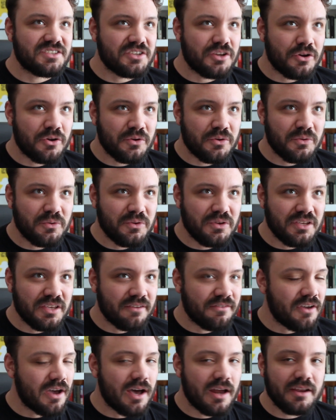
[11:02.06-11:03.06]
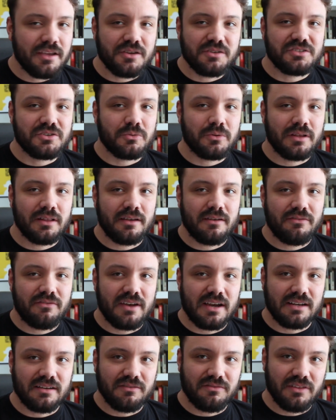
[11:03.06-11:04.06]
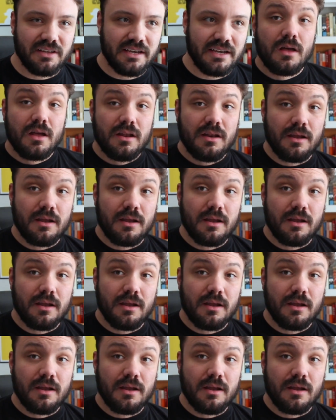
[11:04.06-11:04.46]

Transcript: so you've got to use it really effectively.